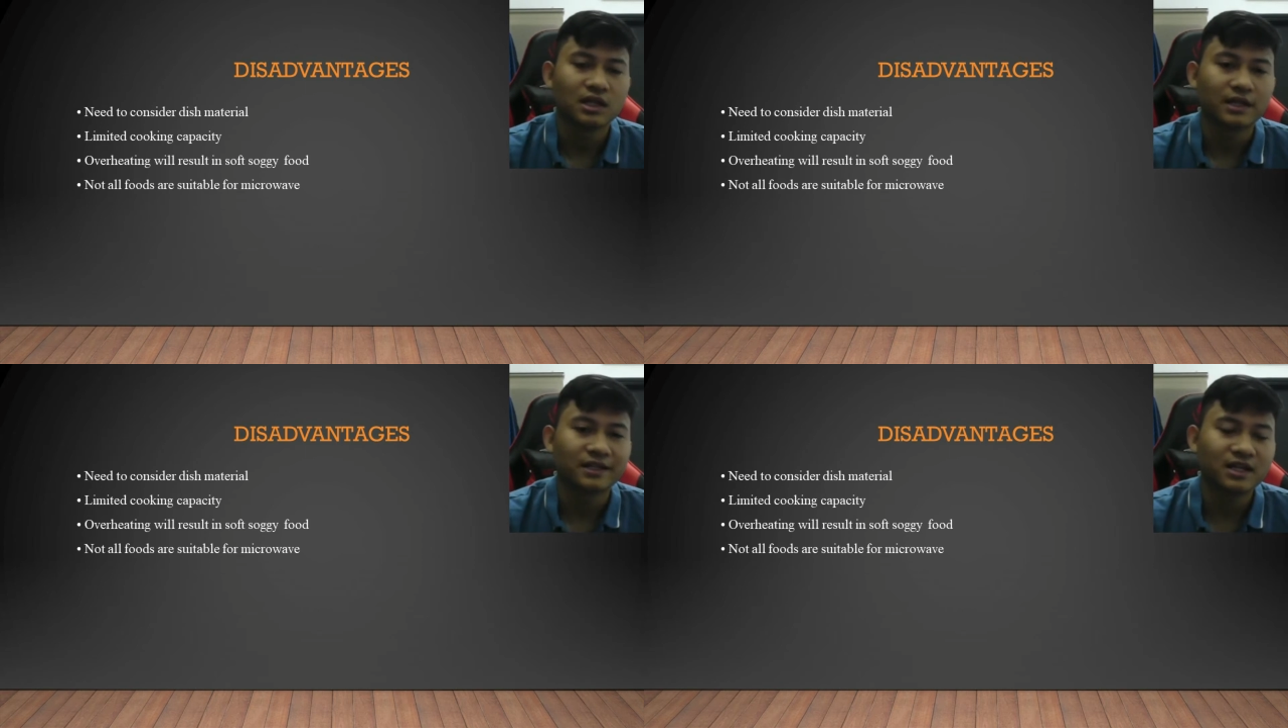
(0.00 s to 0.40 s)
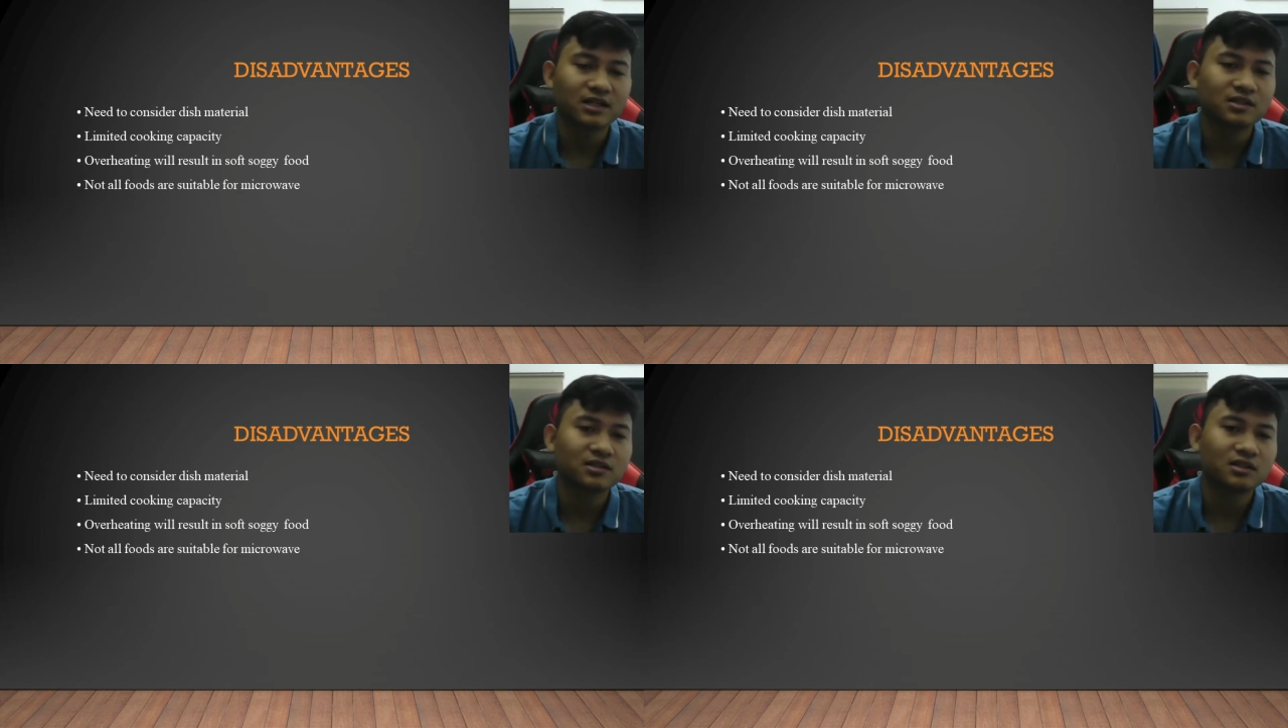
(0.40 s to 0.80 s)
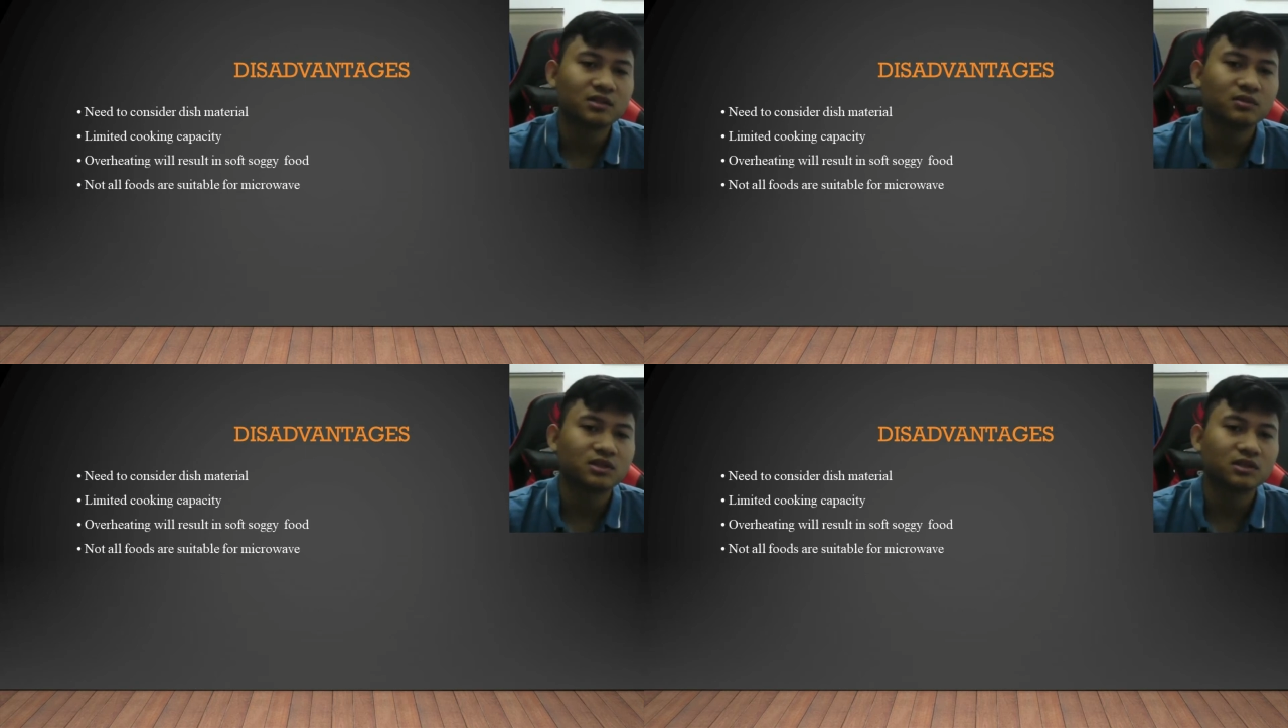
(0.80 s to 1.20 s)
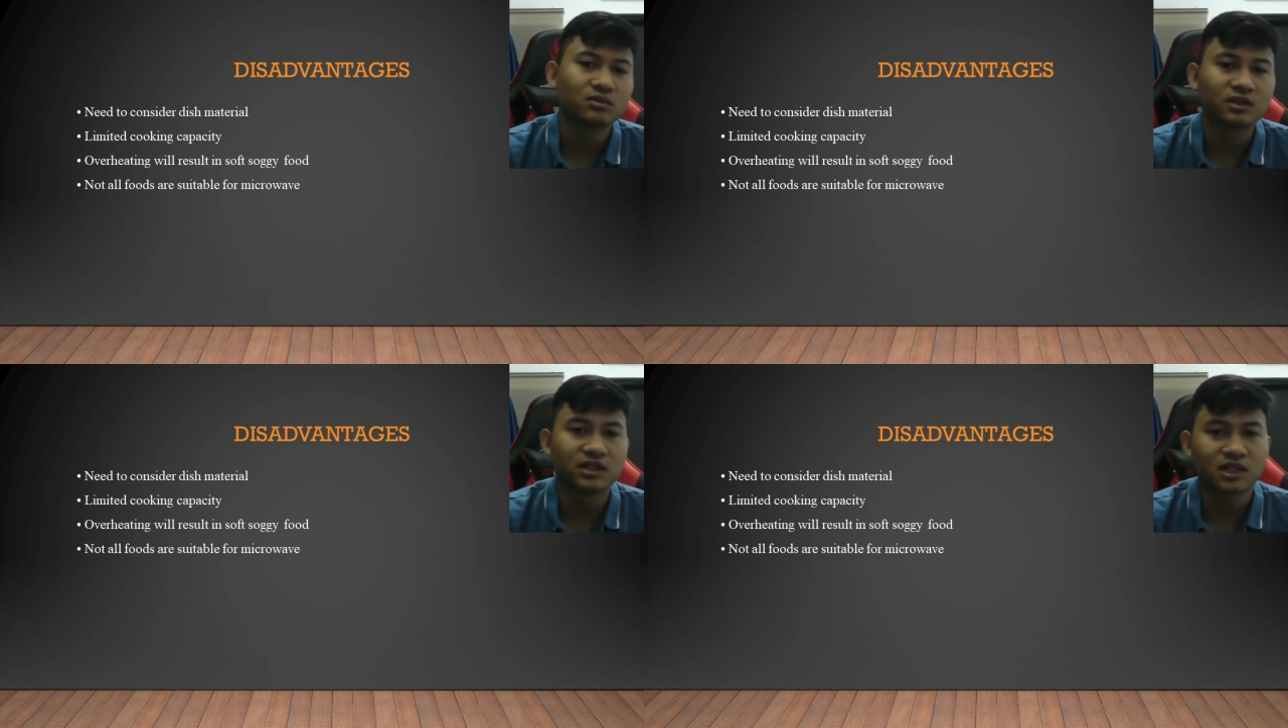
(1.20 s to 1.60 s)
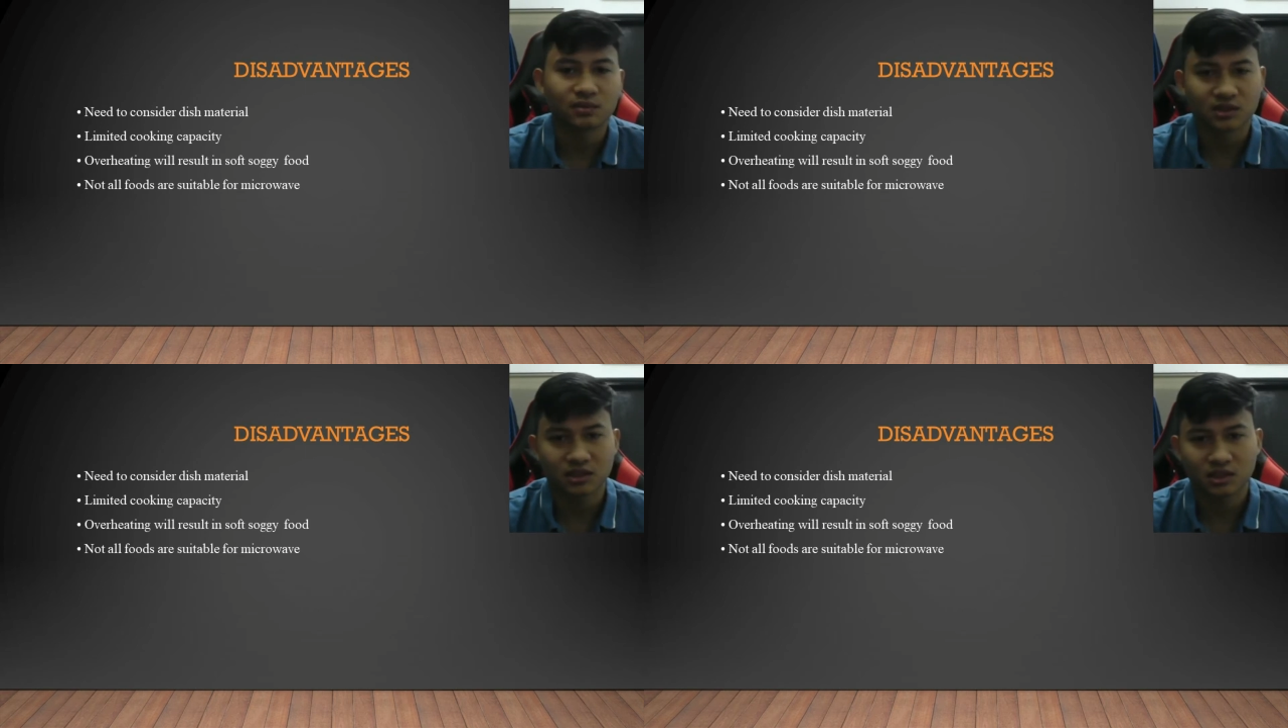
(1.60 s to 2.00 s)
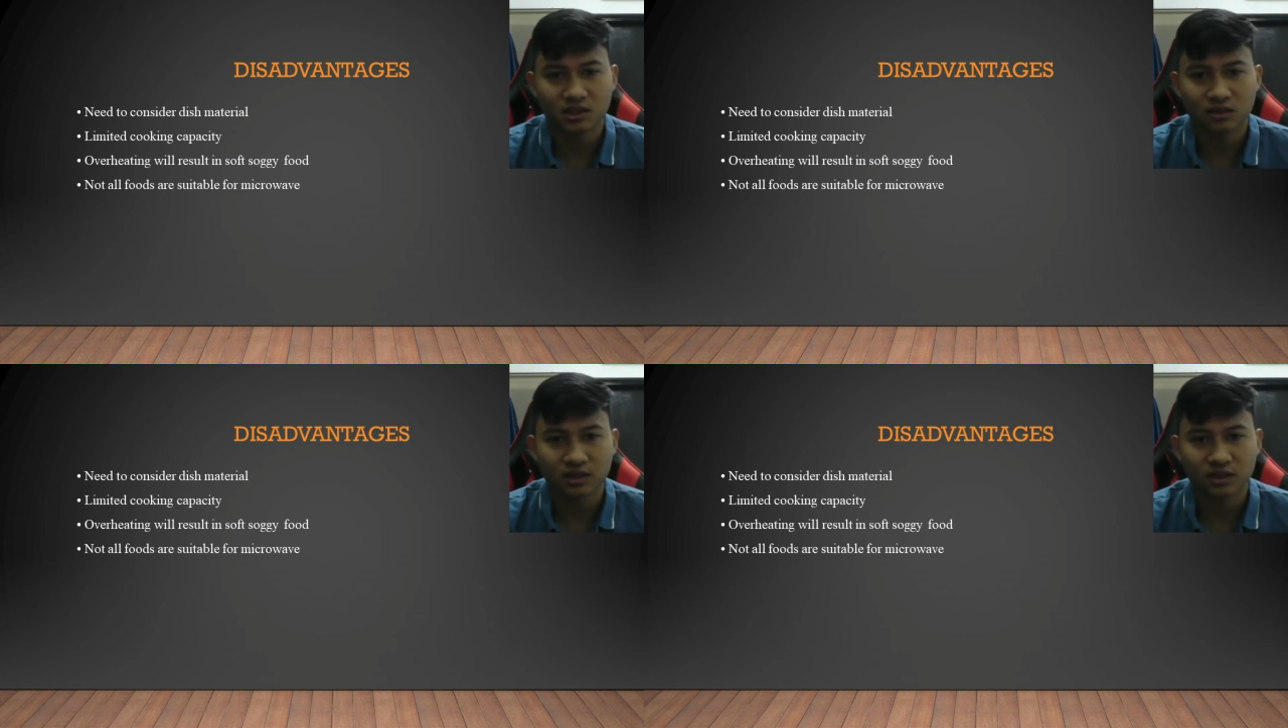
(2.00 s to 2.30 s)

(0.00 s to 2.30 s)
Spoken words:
And then limited cooking capacity.